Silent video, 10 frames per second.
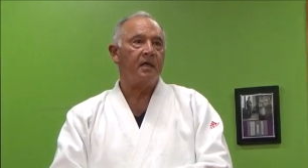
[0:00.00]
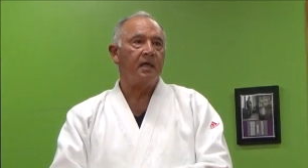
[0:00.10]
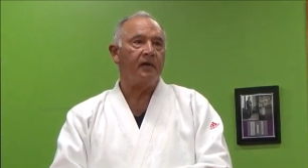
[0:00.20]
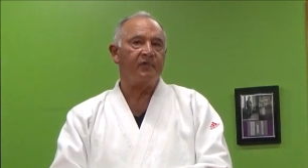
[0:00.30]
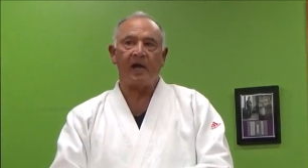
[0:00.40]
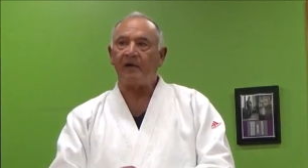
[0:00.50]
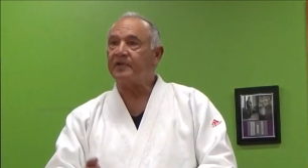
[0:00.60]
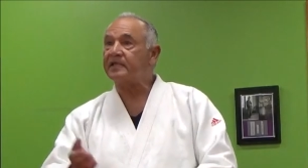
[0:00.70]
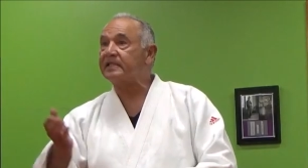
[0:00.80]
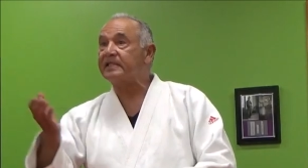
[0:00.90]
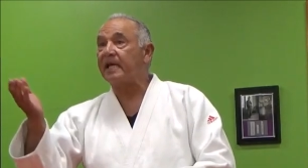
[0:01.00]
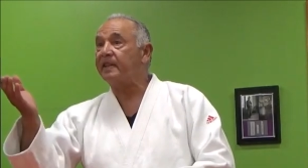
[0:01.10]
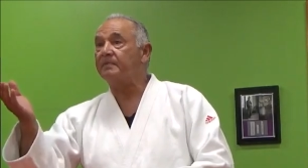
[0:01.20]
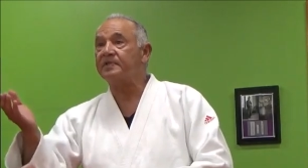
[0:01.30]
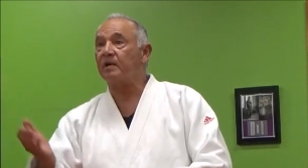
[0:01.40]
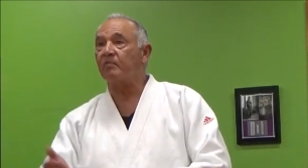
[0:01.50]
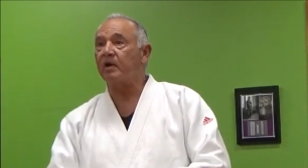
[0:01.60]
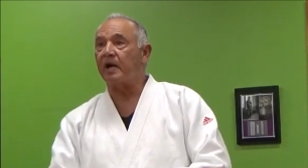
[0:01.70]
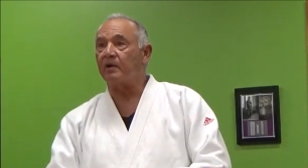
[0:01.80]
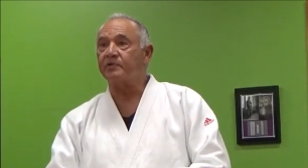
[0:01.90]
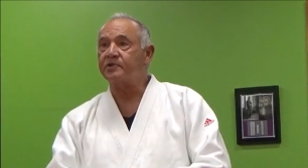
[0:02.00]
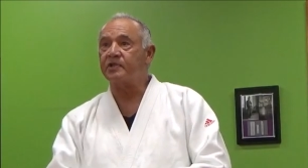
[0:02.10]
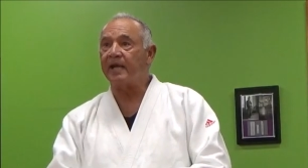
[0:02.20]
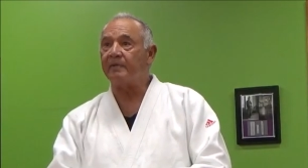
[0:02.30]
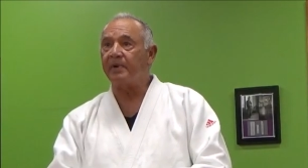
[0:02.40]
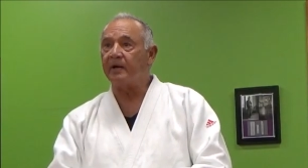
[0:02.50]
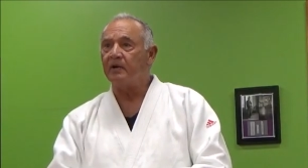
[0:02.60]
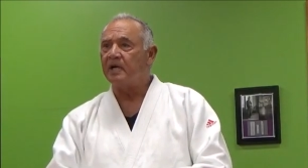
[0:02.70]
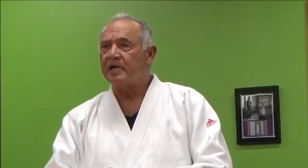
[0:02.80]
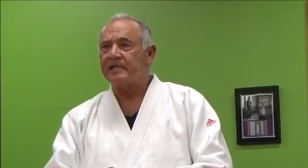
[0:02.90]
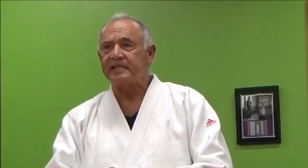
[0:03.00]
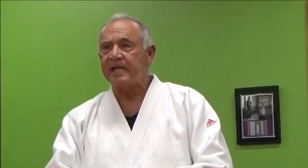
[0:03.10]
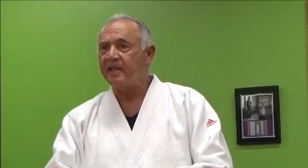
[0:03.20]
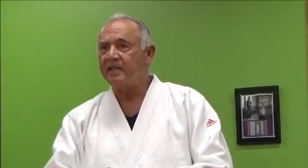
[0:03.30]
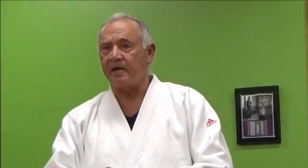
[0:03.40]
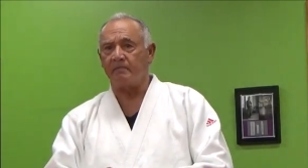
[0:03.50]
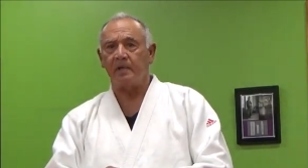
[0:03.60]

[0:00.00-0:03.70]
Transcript: If you have to send them somewhere else to get better, send them.